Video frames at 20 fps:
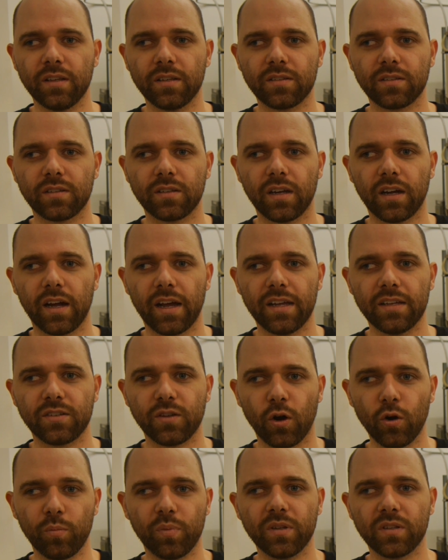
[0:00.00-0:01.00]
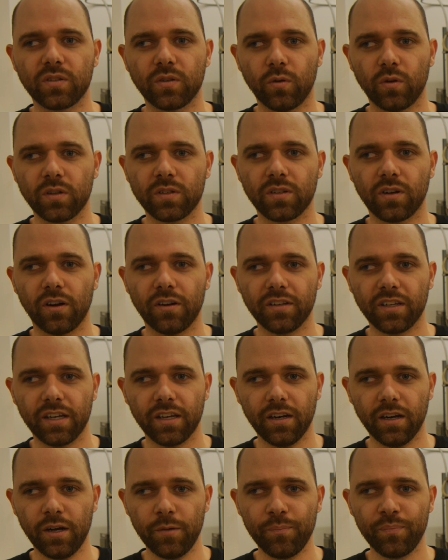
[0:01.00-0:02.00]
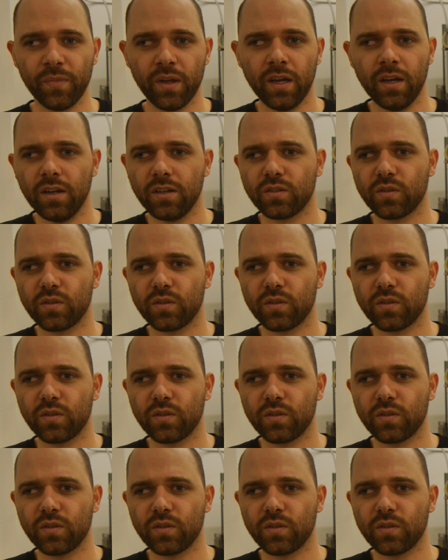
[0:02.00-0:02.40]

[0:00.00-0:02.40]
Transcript: this as open source on GitHub.